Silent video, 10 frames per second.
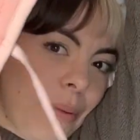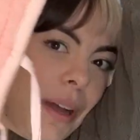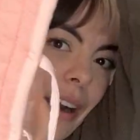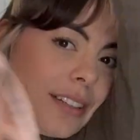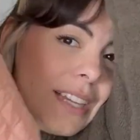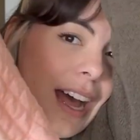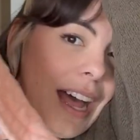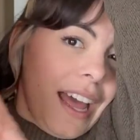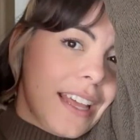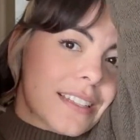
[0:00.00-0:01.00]
got our
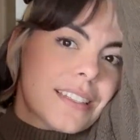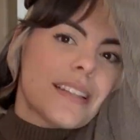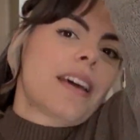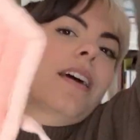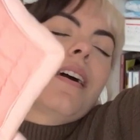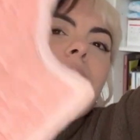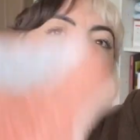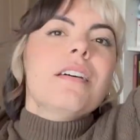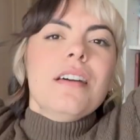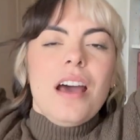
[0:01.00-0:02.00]
ties.
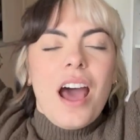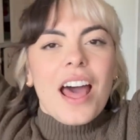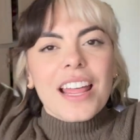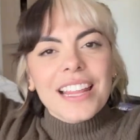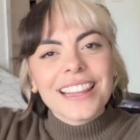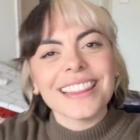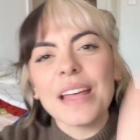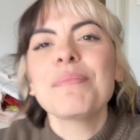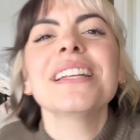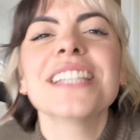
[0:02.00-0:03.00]

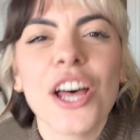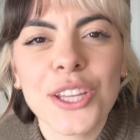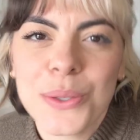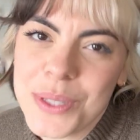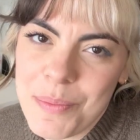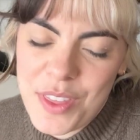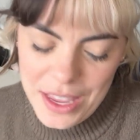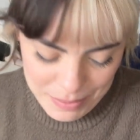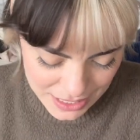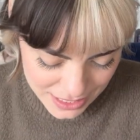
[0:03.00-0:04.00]
Let me tell you something
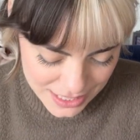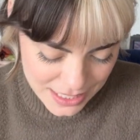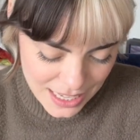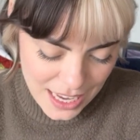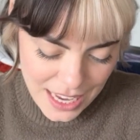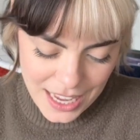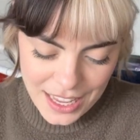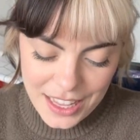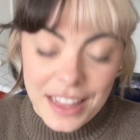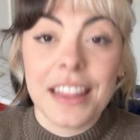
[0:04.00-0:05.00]
because
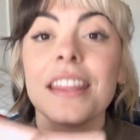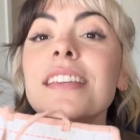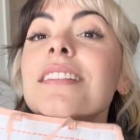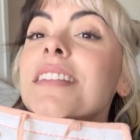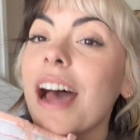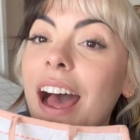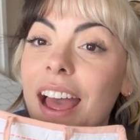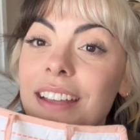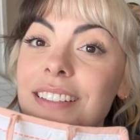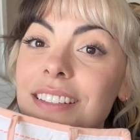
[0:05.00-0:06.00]
these
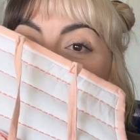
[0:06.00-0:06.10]
ties